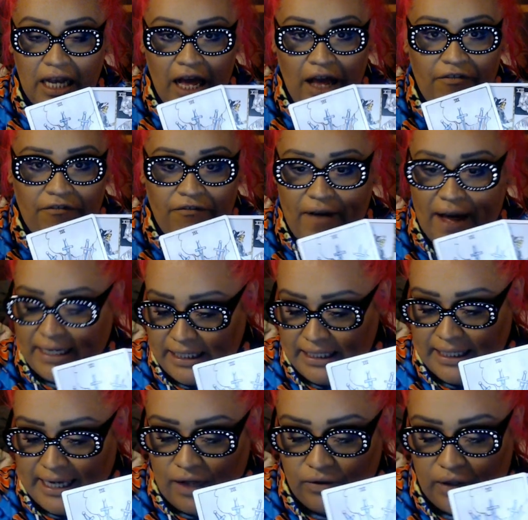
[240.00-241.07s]

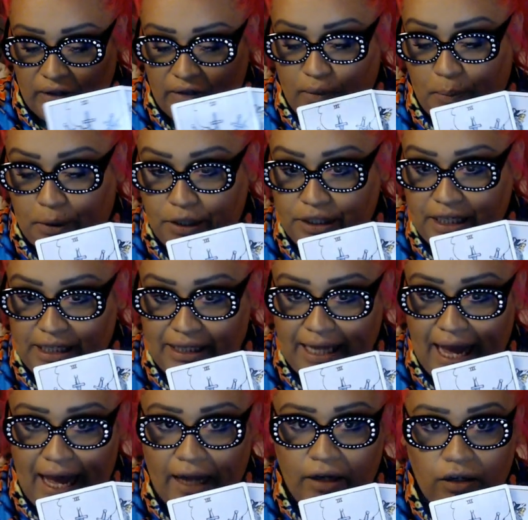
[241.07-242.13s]
finding out that the person
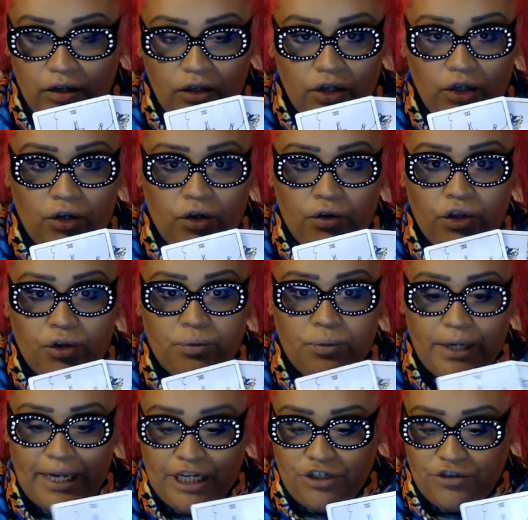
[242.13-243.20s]
that, you know, you were
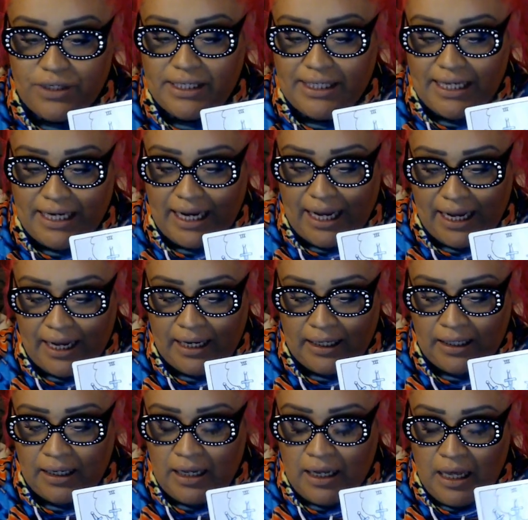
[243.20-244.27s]
interested
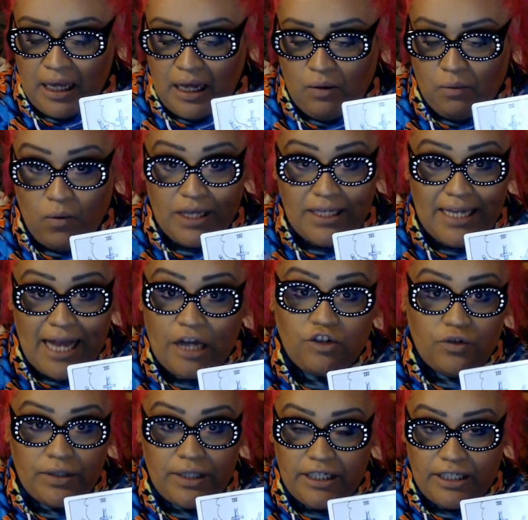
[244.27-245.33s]
in was
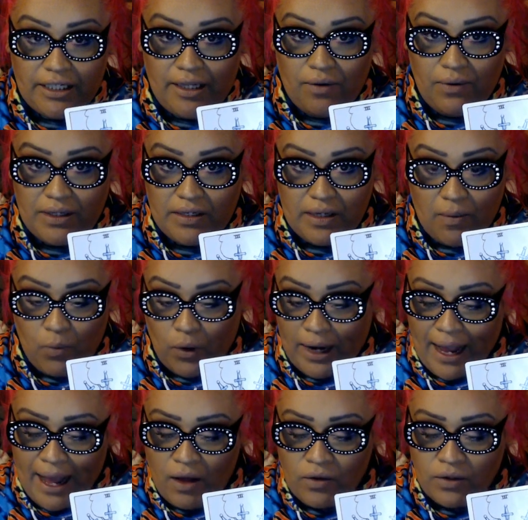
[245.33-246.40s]
actually dealing with someone
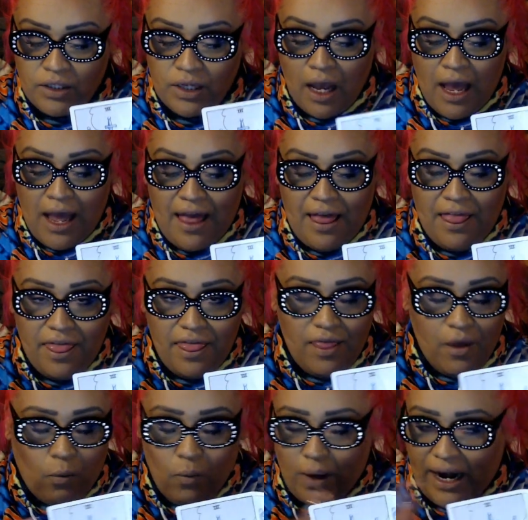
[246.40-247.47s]
else,
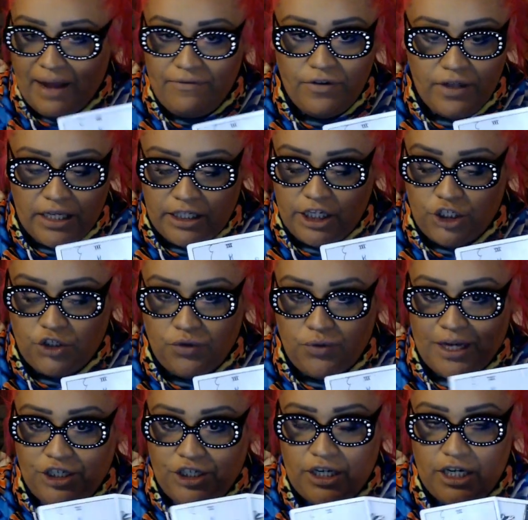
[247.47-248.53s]
whatever the
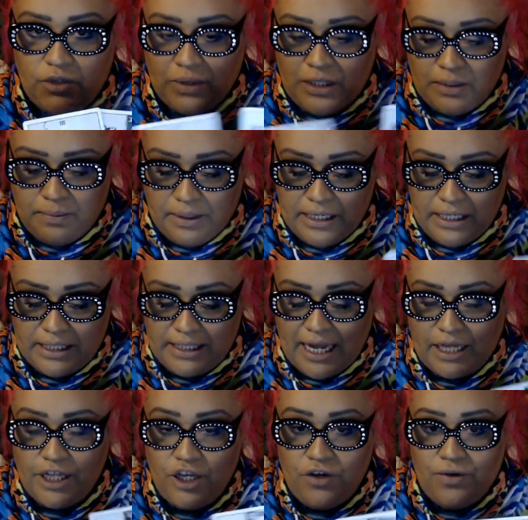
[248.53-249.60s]
situation is, what spirit is
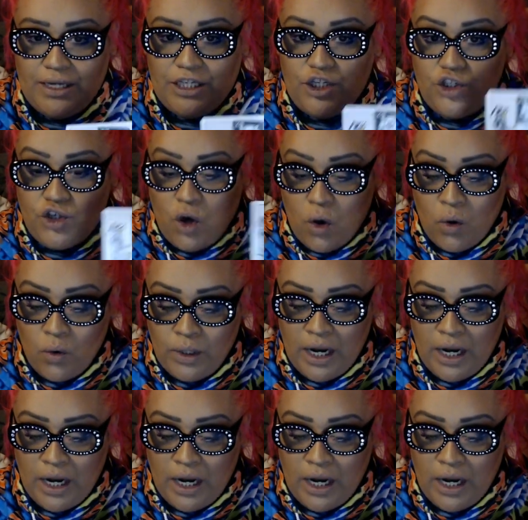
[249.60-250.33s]
telling you is don't